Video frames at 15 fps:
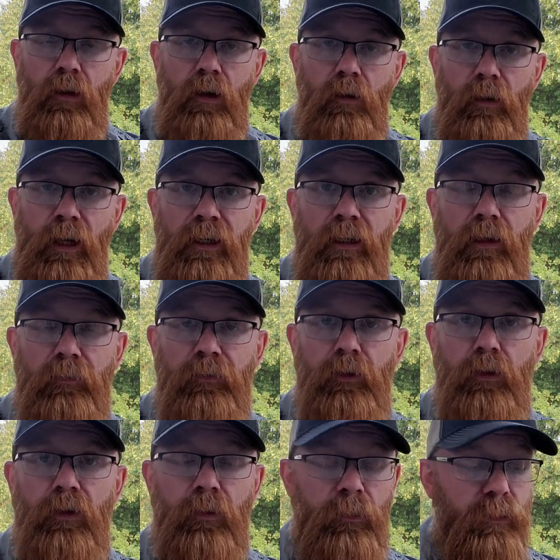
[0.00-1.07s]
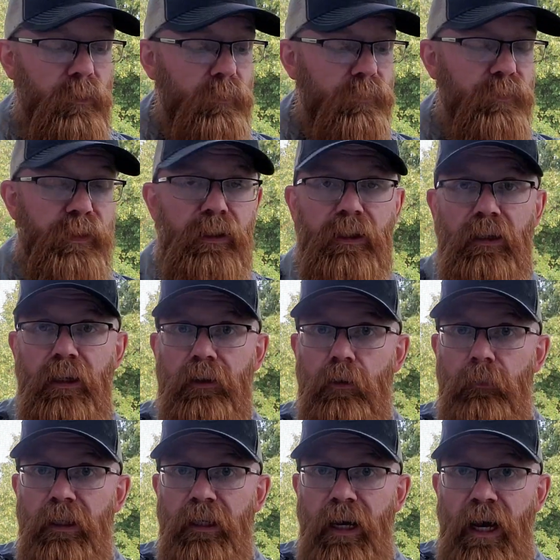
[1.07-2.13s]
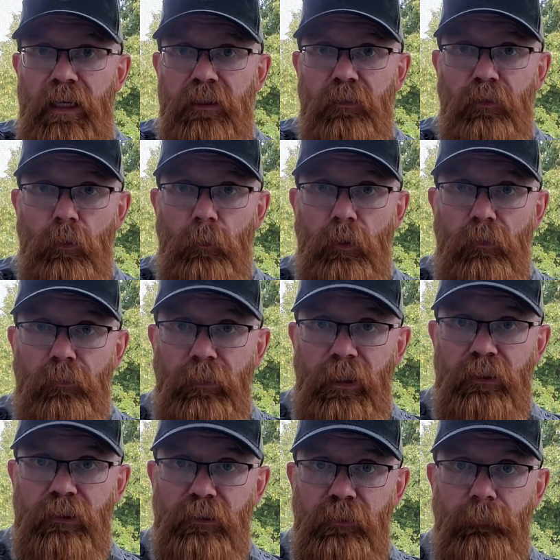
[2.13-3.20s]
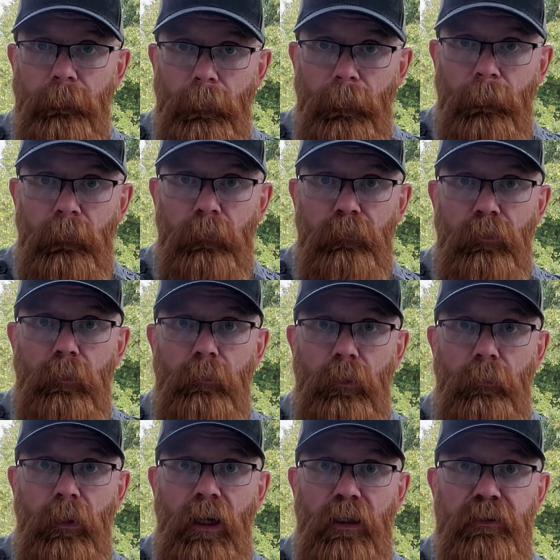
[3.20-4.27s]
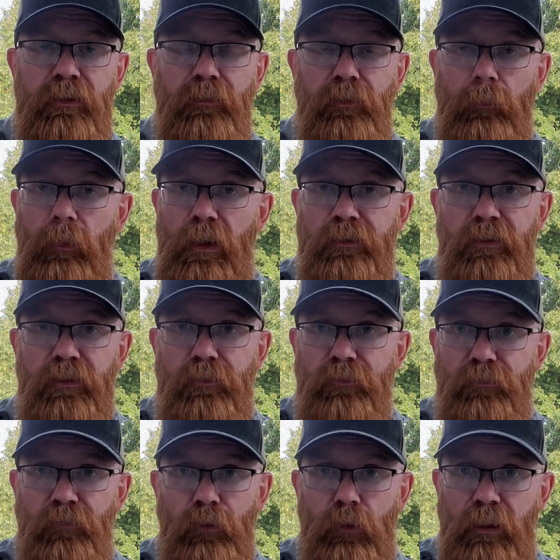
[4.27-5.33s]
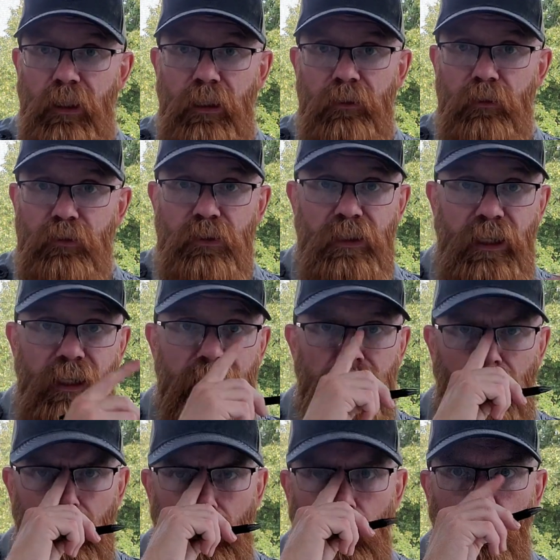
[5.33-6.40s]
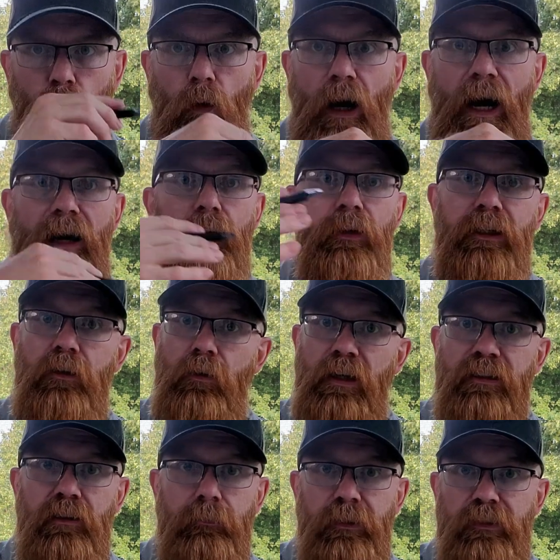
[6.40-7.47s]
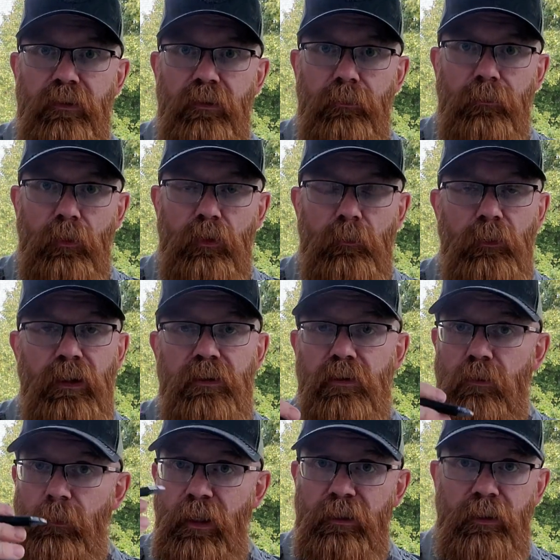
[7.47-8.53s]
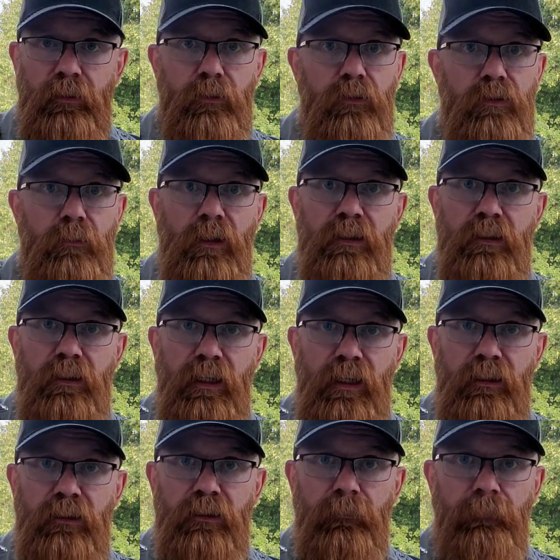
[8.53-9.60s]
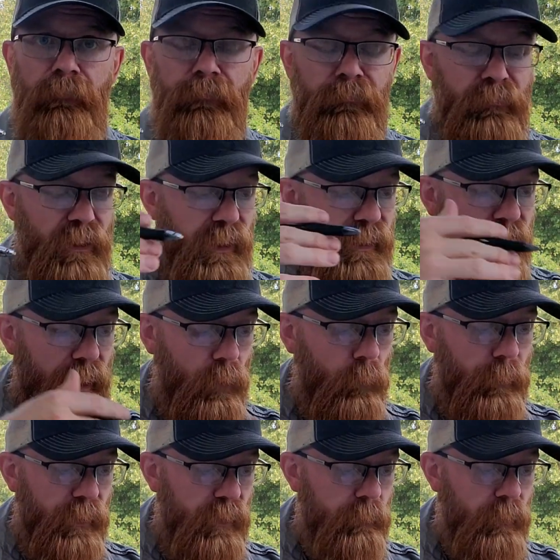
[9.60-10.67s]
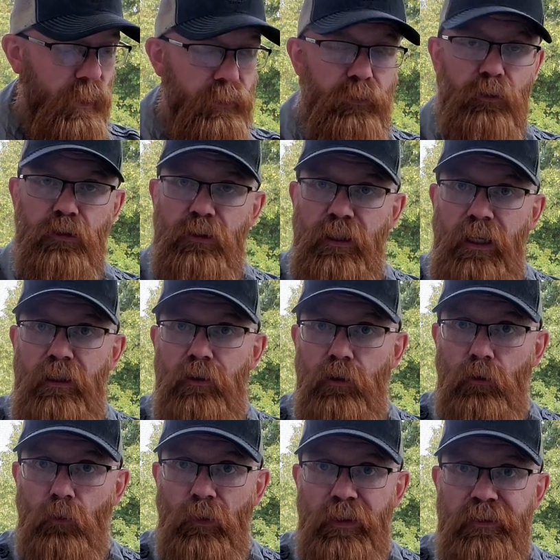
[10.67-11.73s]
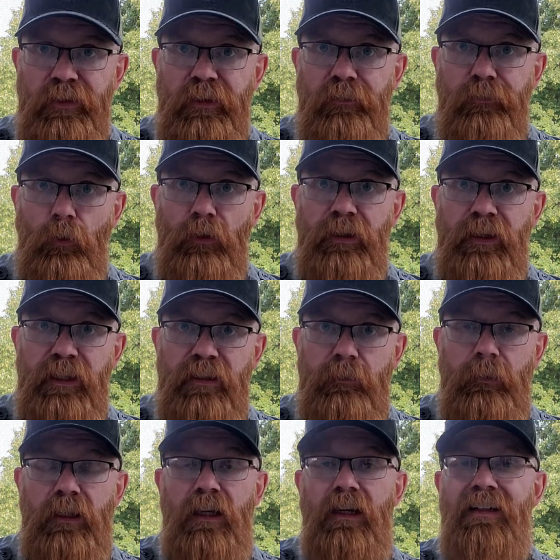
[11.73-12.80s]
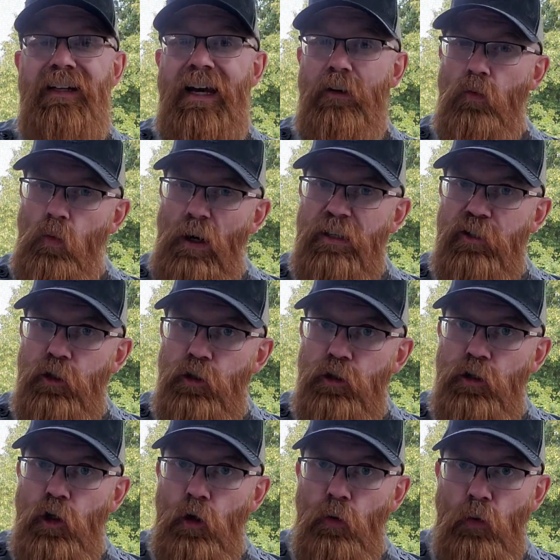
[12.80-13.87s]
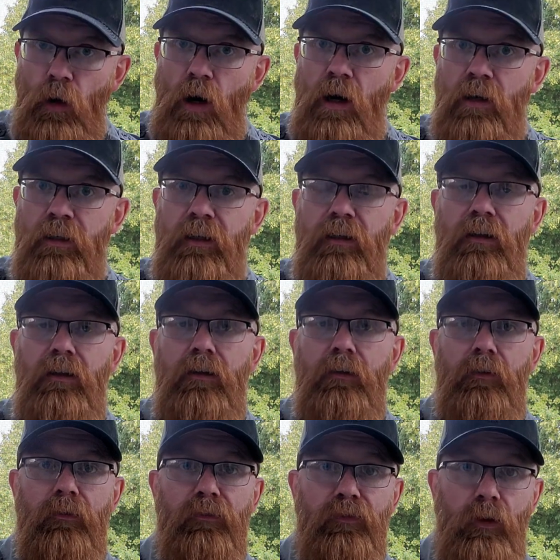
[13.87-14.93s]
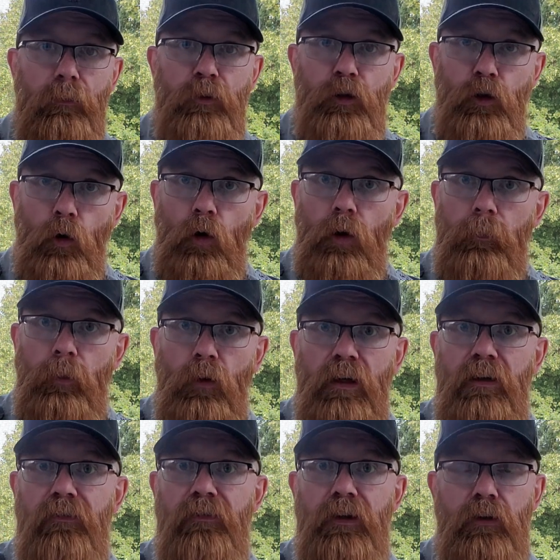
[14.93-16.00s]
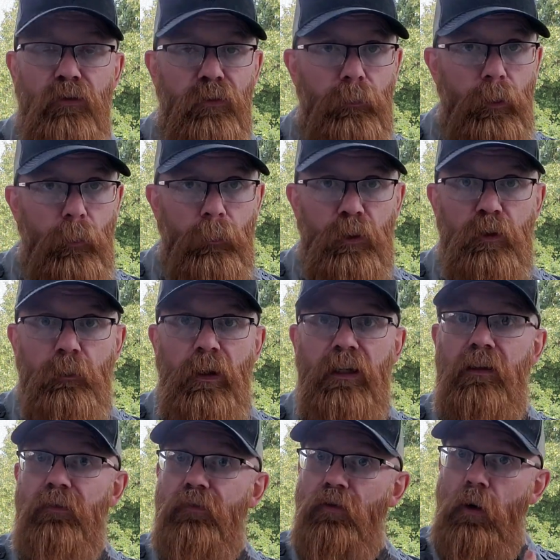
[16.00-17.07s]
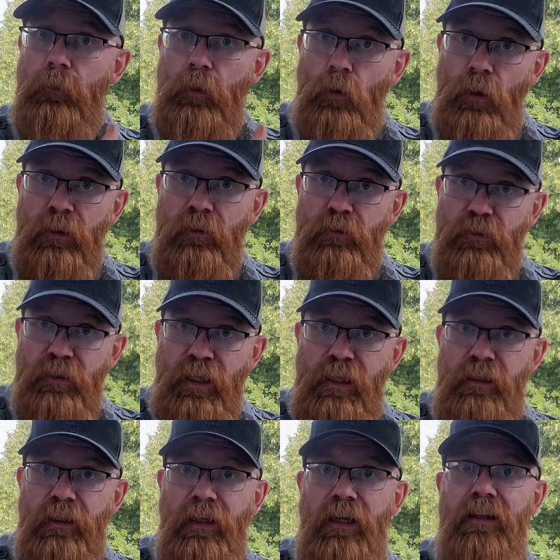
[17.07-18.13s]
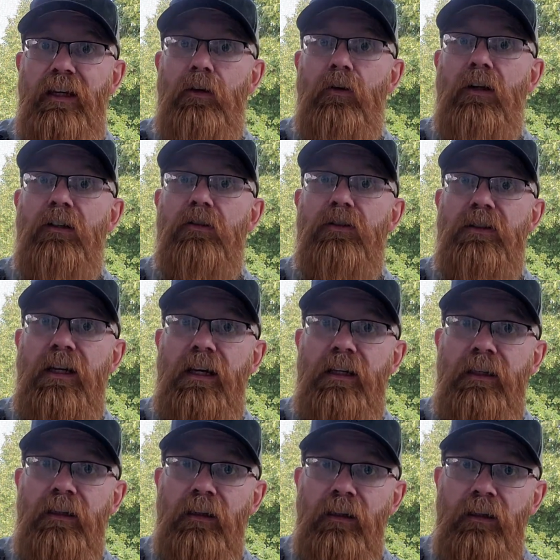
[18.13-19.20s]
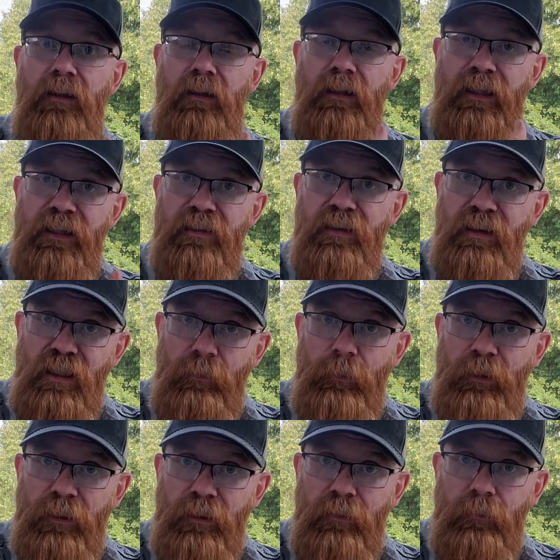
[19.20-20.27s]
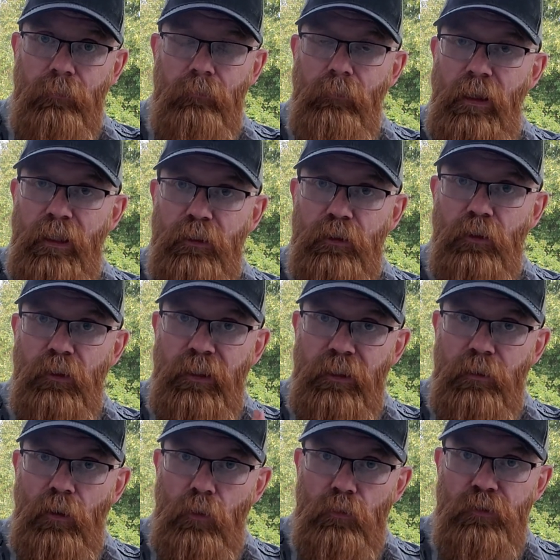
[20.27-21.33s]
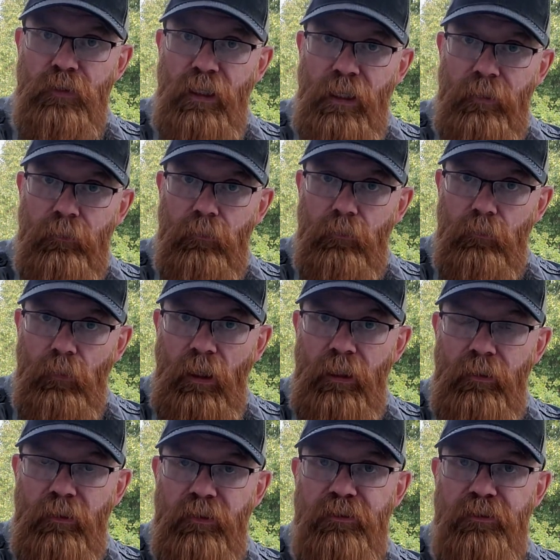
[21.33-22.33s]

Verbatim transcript: All right, if you're feeling like you're being asked for perfection, from your boss. If your boss doesn't fully understand why we do estimates in the first place, you might need to do some education and help him understand your reasoning for the estimate and what could go wrong from your point of view, from your perspective, from your understanding, and that your understanding is limited. Make sure he knows that, right?